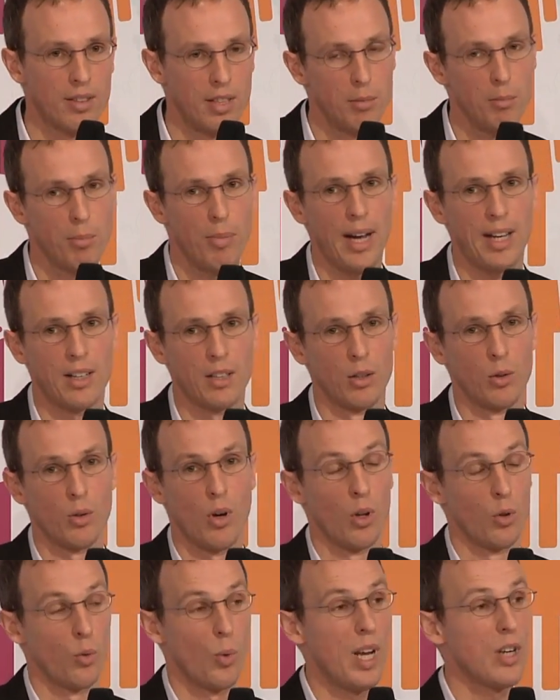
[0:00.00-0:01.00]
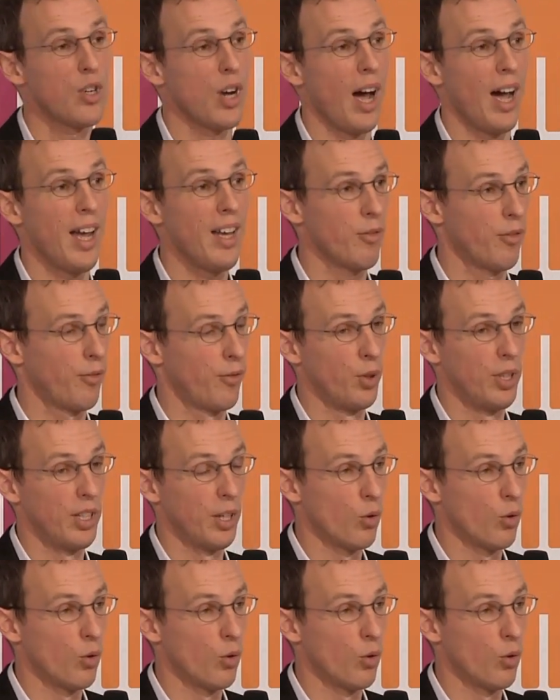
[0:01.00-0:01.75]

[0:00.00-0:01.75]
the impact on wage, I fully